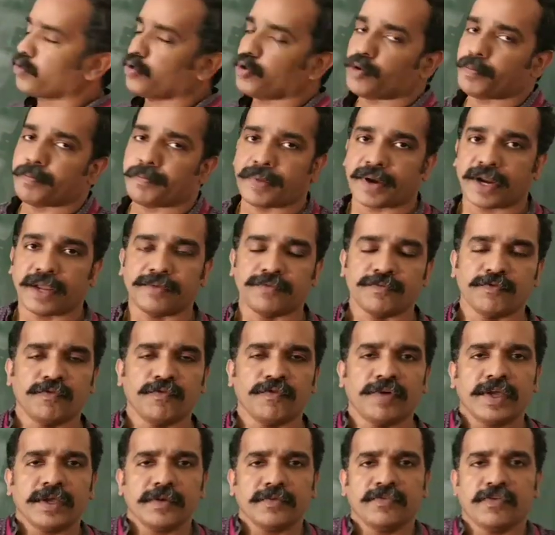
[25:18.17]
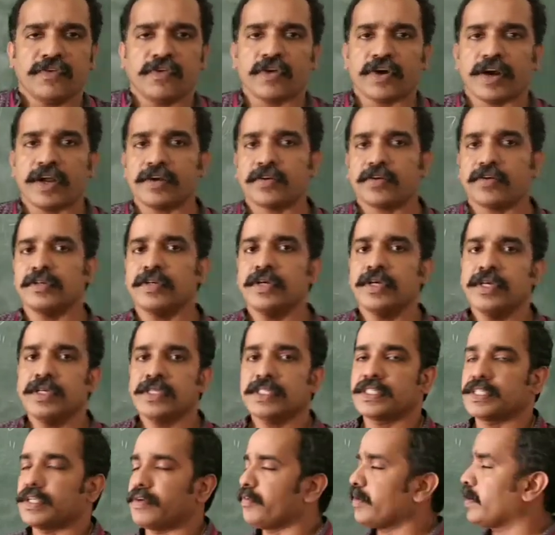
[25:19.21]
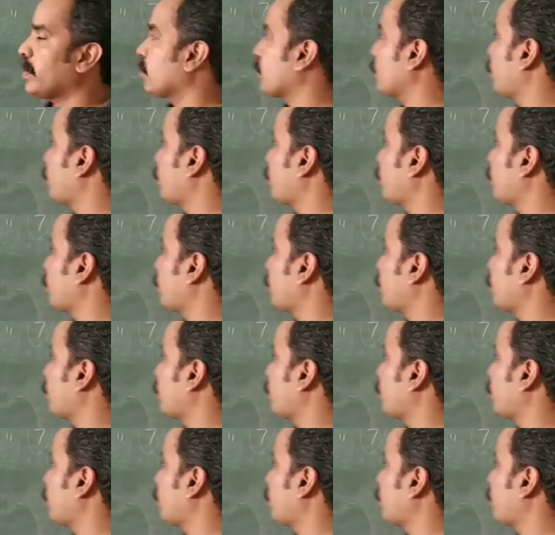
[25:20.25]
co-prime. Why 4 and 7